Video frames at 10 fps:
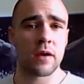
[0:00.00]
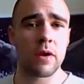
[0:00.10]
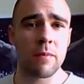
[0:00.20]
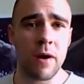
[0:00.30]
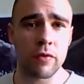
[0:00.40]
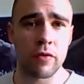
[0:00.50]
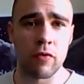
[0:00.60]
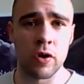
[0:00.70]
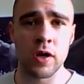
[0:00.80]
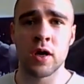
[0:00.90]
I mean, a
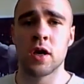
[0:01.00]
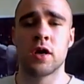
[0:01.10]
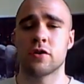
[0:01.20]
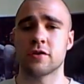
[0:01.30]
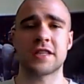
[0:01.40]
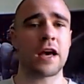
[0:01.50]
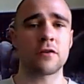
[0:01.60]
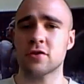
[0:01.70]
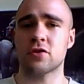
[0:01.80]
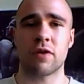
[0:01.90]
marathon runner does
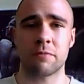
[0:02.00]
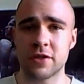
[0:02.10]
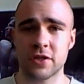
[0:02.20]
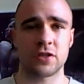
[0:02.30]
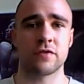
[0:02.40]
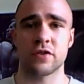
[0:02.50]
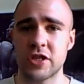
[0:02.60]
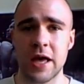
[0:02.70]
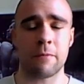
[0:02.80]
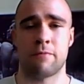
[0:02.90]
thousands of repetitions of a
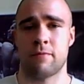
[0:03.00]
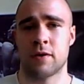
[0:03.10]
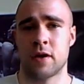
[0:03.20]
step.